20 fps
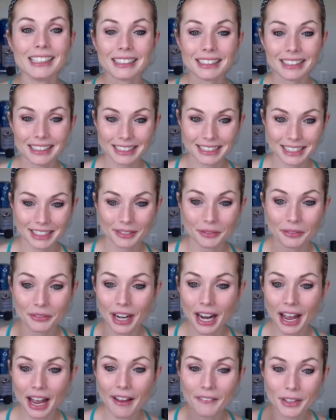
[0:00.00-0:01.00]
Listen,
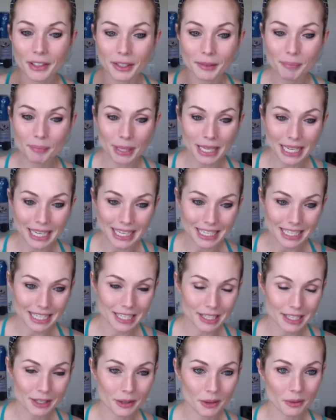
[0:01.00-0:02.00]
whatever
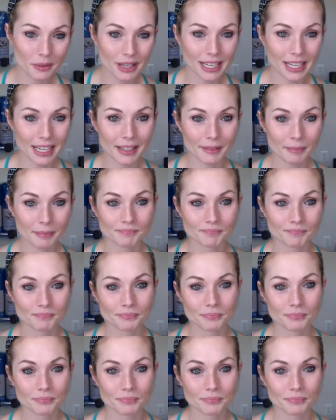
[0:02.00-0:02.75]
PD you're reading,